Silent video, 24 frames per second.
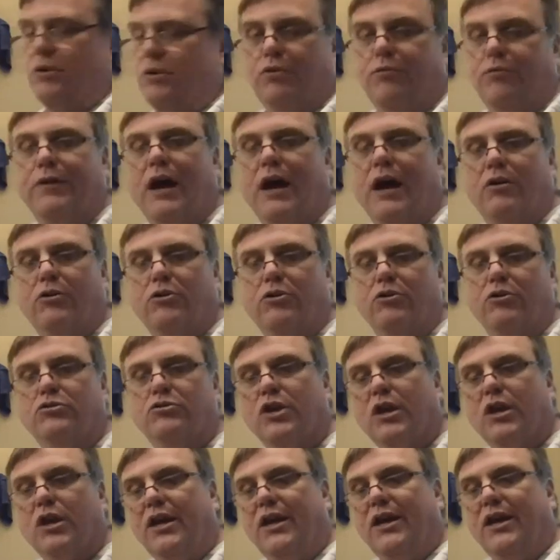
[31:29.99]
values.
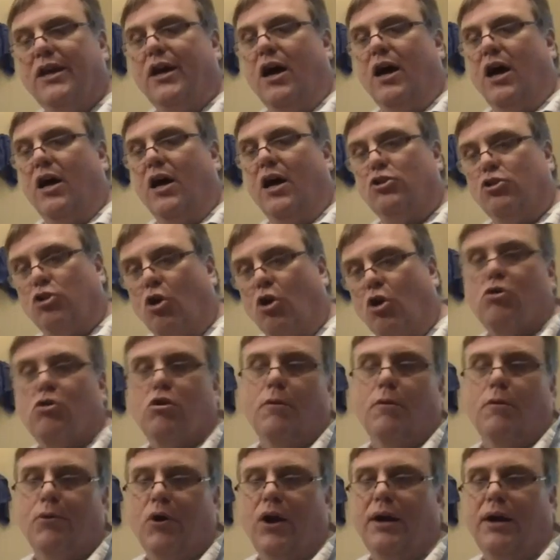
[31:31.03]
Local
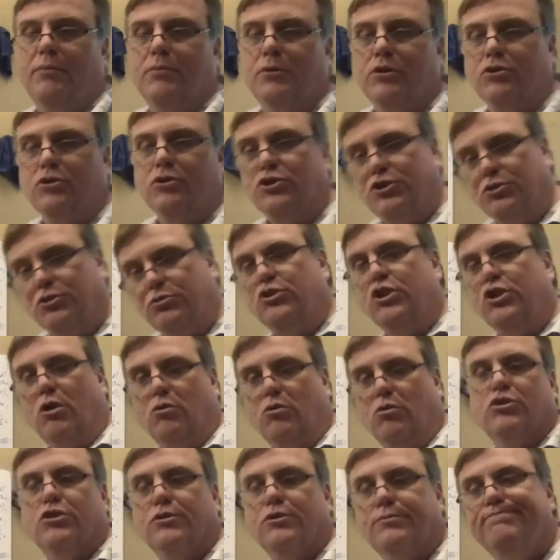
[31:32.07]
parameters, you don't.
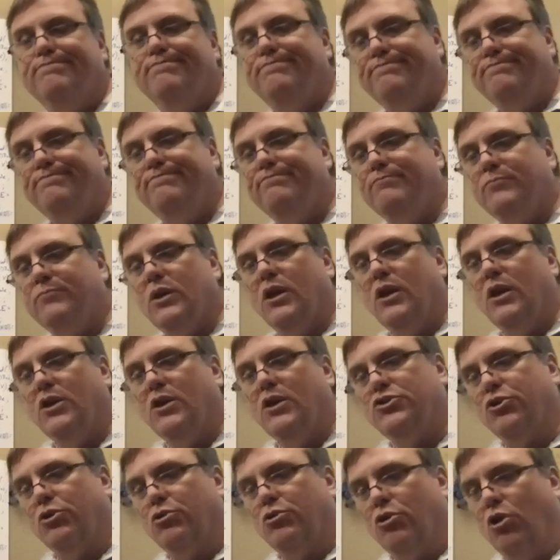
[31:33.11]
So
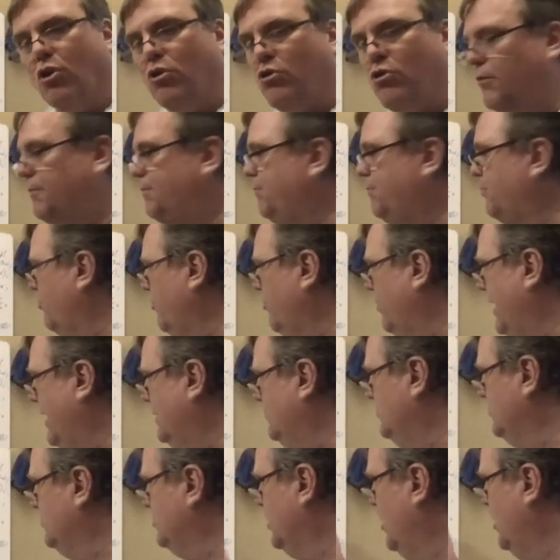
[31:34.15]
local params
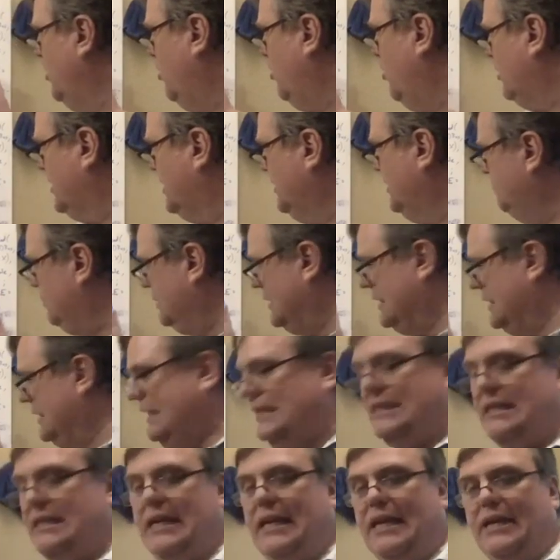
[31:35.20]
are completely
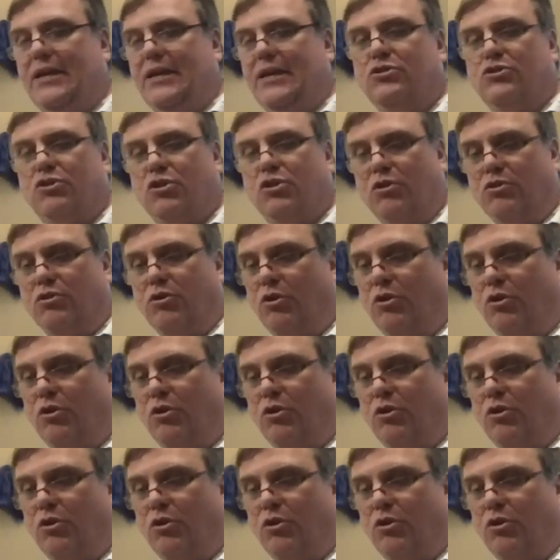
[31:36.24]
internal,